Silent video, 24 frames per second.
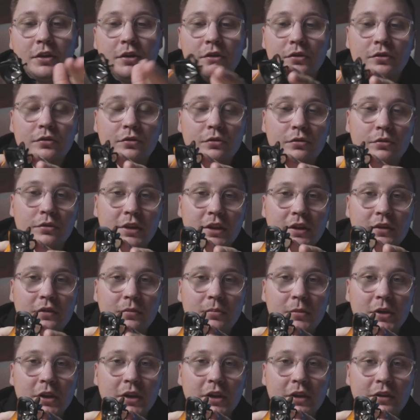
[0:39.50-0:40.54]
through these
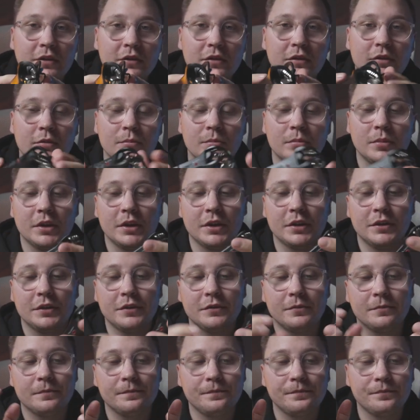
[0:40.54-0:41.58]
mics,
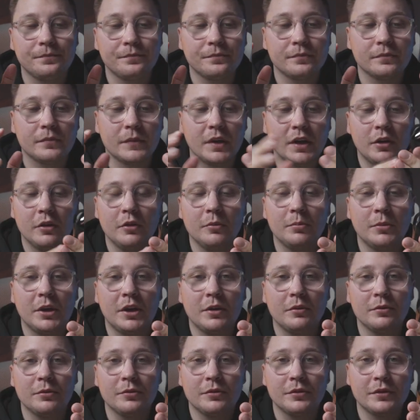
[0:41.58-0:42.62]
but I
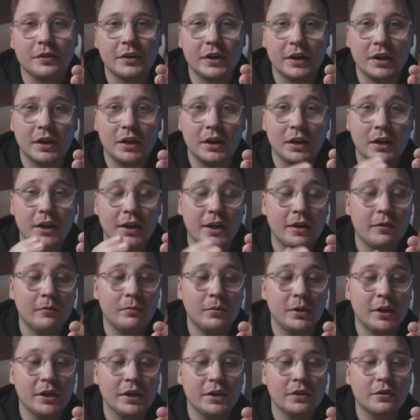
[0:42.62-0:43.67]
mount a lav
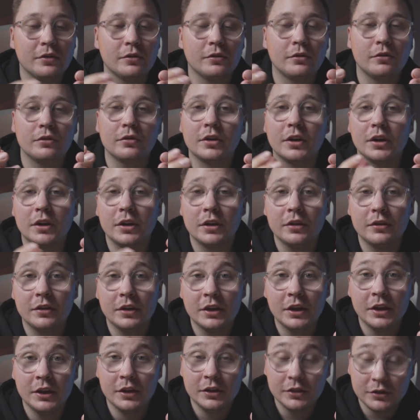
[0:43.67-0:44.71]
mic or a
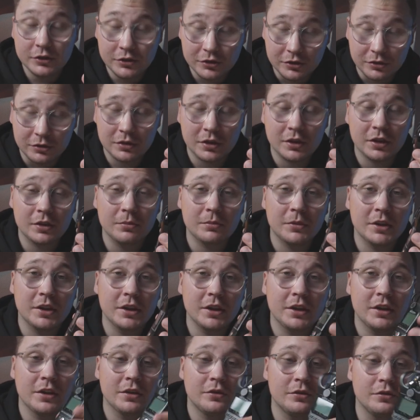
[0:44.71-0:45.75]
shotgun
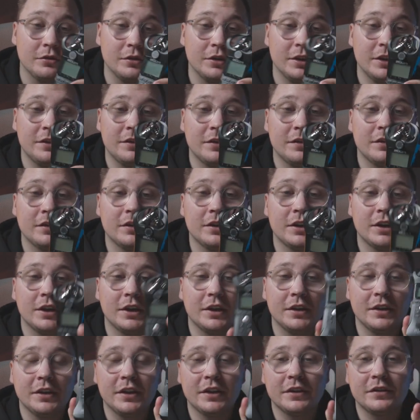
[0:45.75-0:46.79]
mic to this,
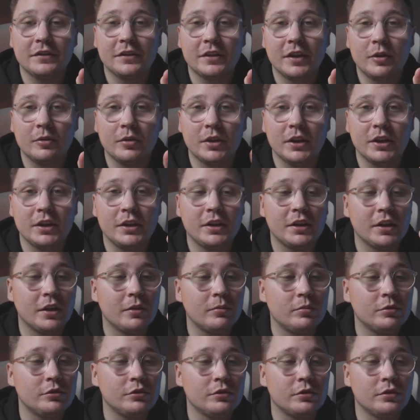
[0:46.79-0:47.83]
and that's how I
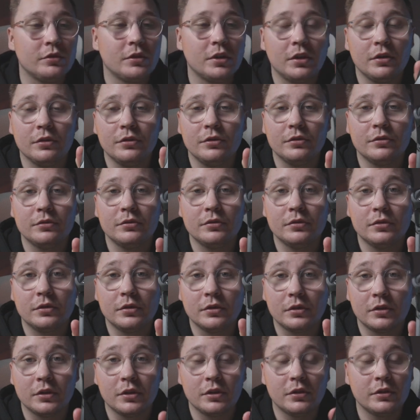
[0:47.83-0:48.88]
capture audio
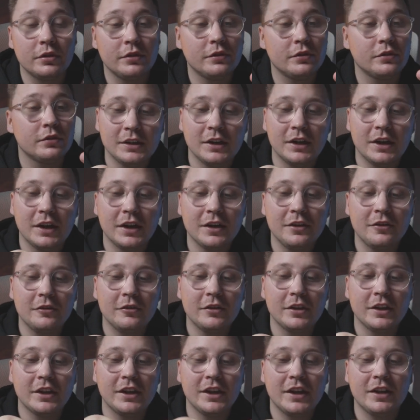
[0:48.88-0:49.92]
on cars. Either
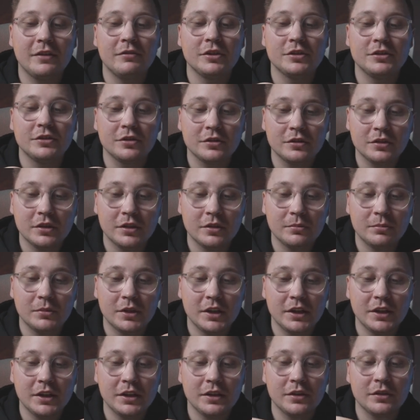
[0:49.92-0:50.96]
I have a shotgun
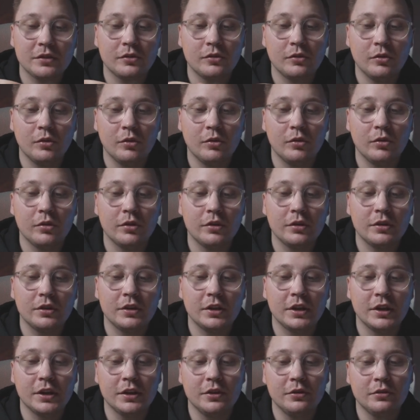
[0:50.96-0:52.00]
mic or
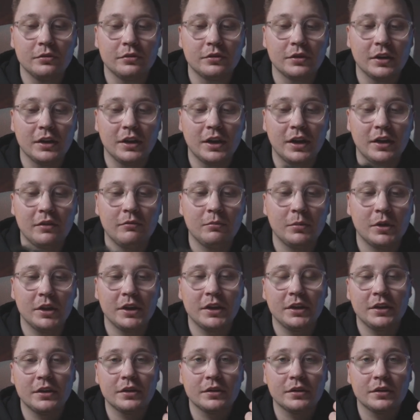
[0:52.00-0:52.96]
I use a lav mic.